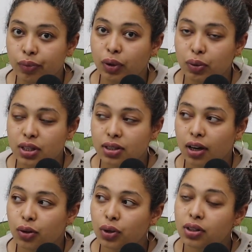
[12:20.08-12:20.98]
what was the
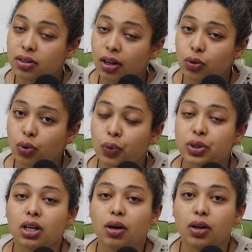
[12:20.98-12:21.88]
second one? The second one
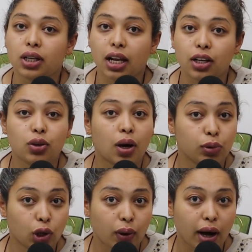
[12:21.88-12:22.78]
was getting a
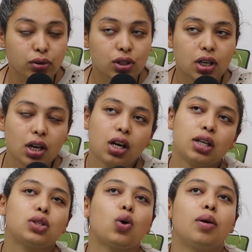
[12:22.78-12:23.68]
blowout.
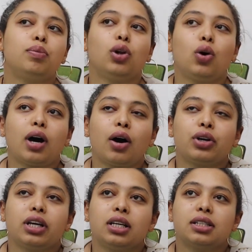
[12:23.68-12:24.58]
So a
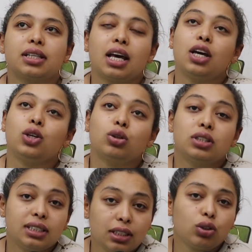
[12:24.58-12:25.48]
blowout is you're
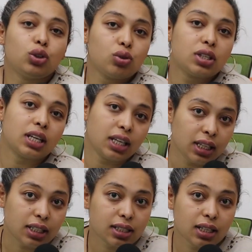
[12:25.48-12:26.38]
still using
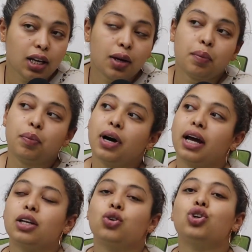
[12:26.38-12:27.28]
heat,
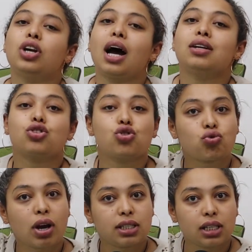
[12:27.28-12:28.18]
but you're not
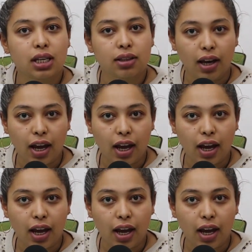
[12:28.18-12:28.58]
straightening the